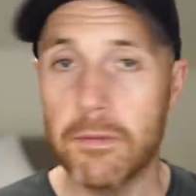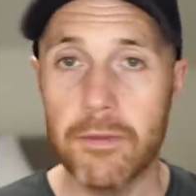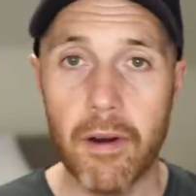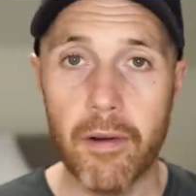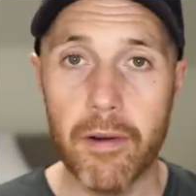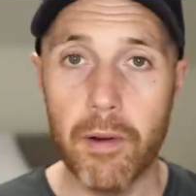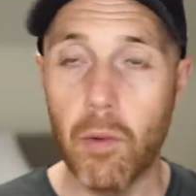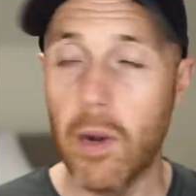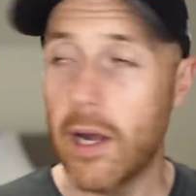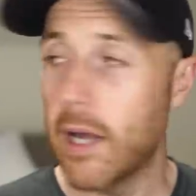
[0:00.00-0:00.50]

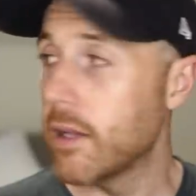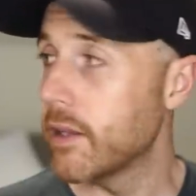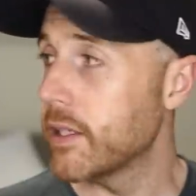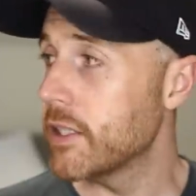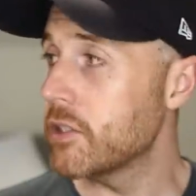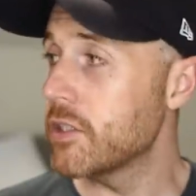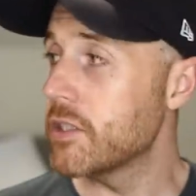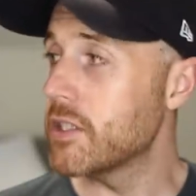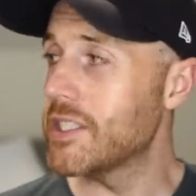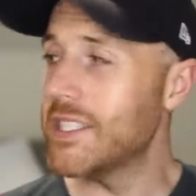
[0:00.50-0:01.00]
very well. There
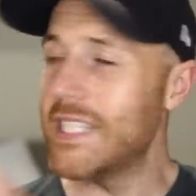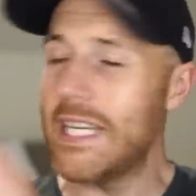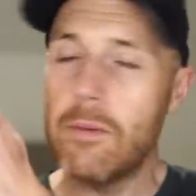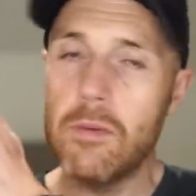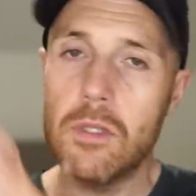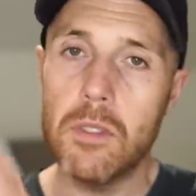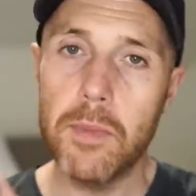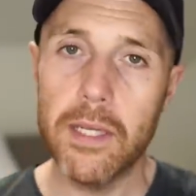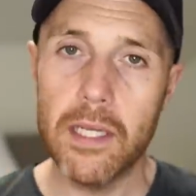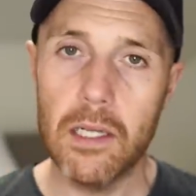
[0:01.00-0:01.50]
doesn't
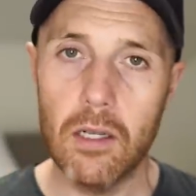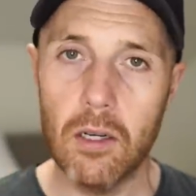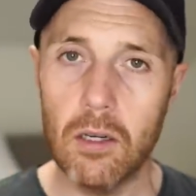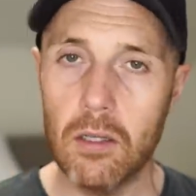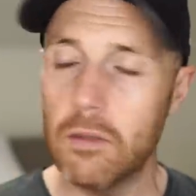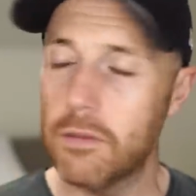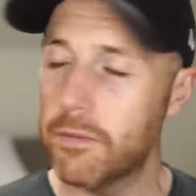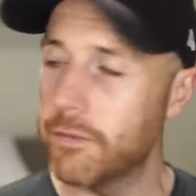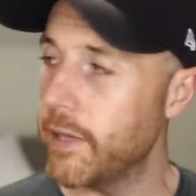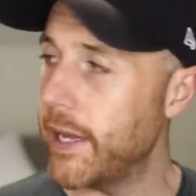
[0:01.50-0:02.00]
seem to be a lot
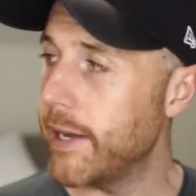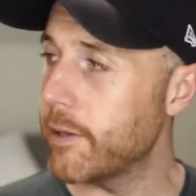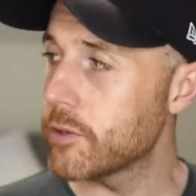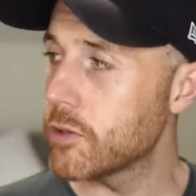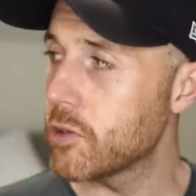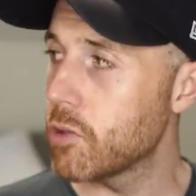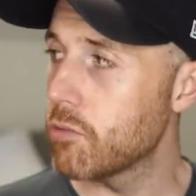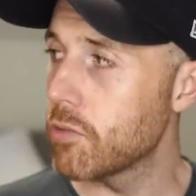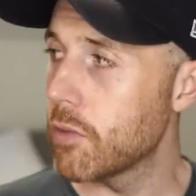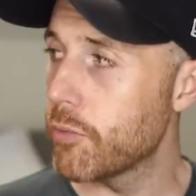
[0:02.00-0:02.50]
of
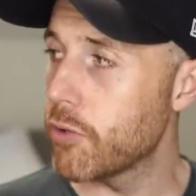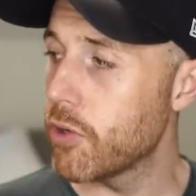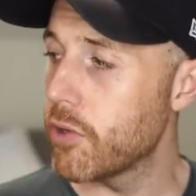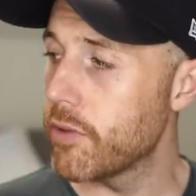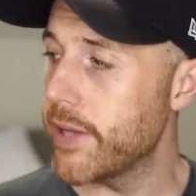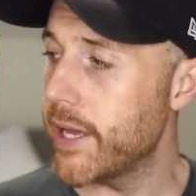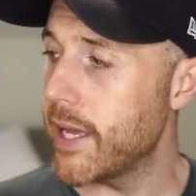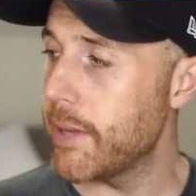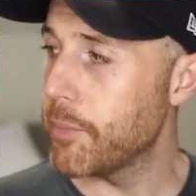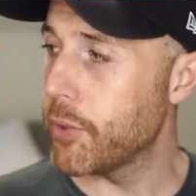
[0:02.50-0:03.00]
outsole rubber on
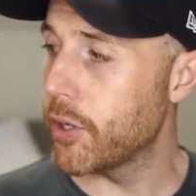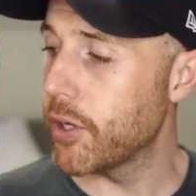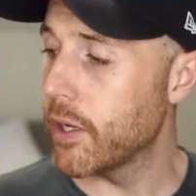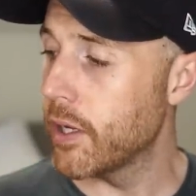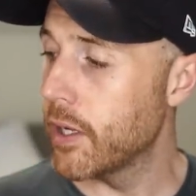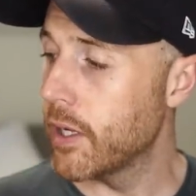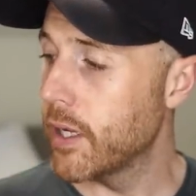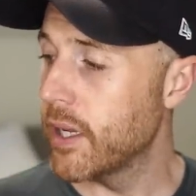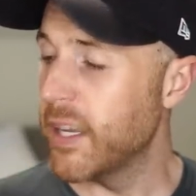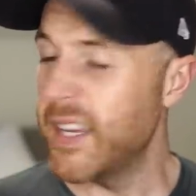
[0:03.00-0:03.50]
there, but
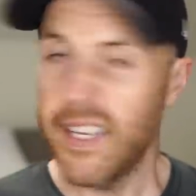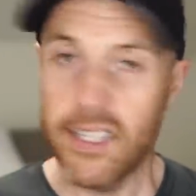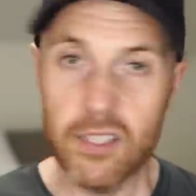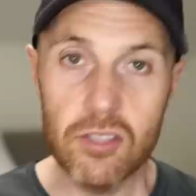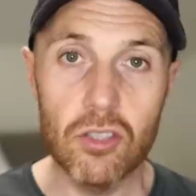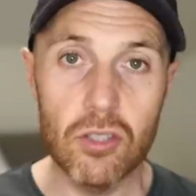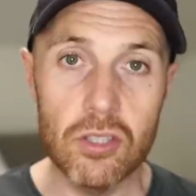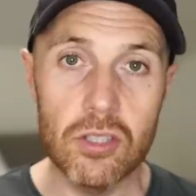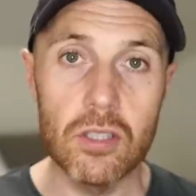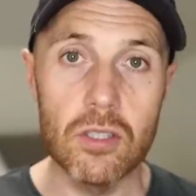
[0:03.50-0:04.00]
it
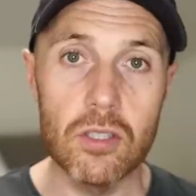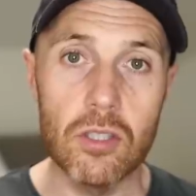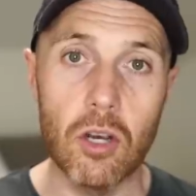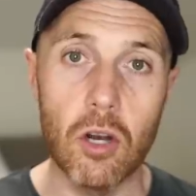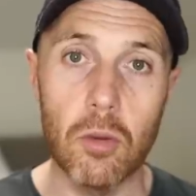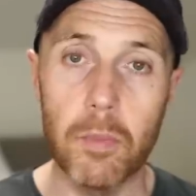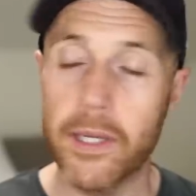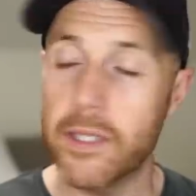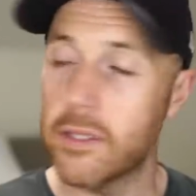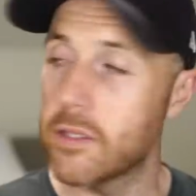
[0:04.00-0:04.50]
does the
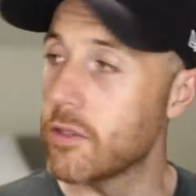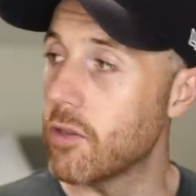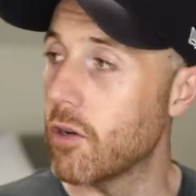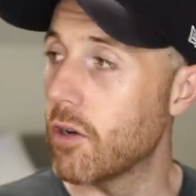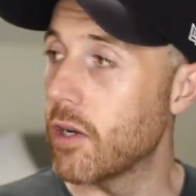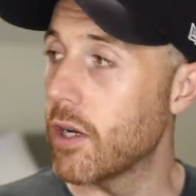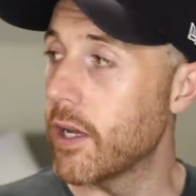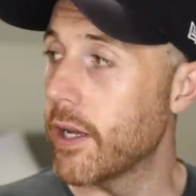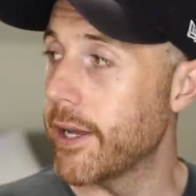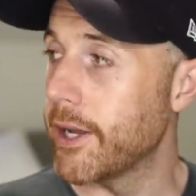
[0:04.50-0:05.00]
job. It's
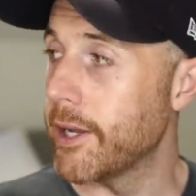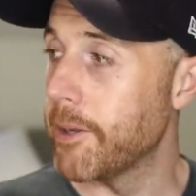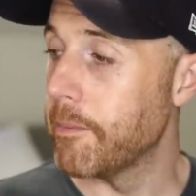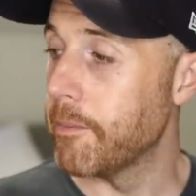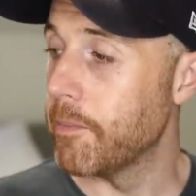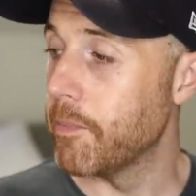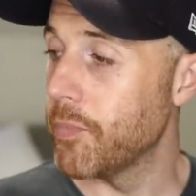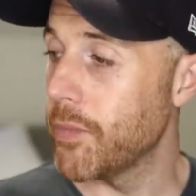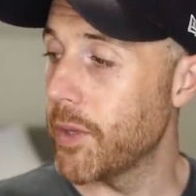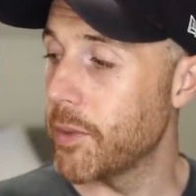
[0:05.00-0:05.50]
not
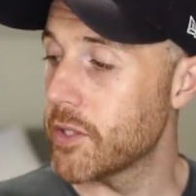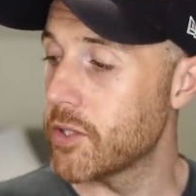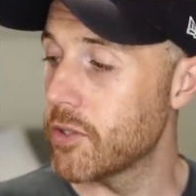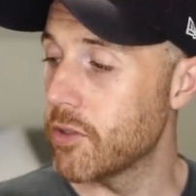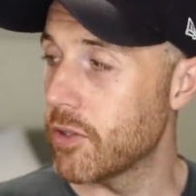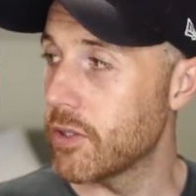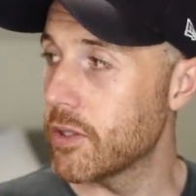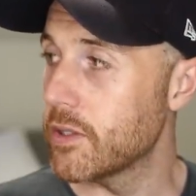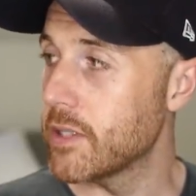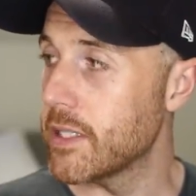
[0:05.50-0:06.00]
um it's
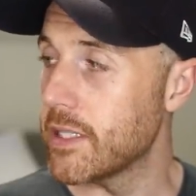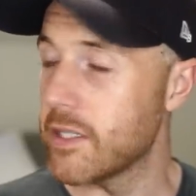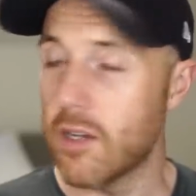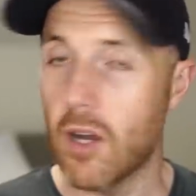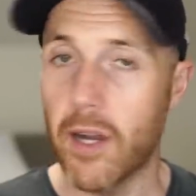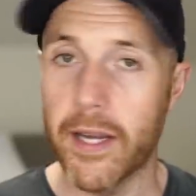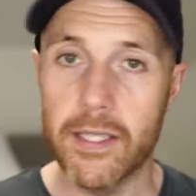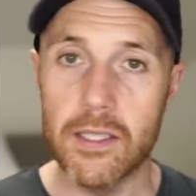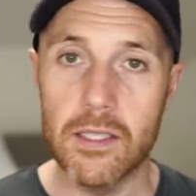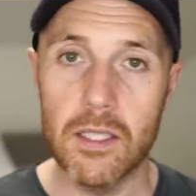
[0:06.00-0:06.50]
not
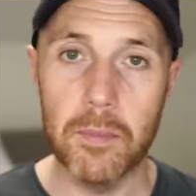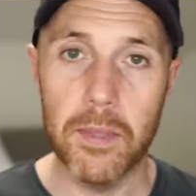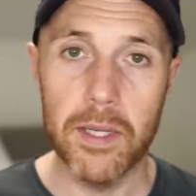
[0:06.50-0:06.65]
designed to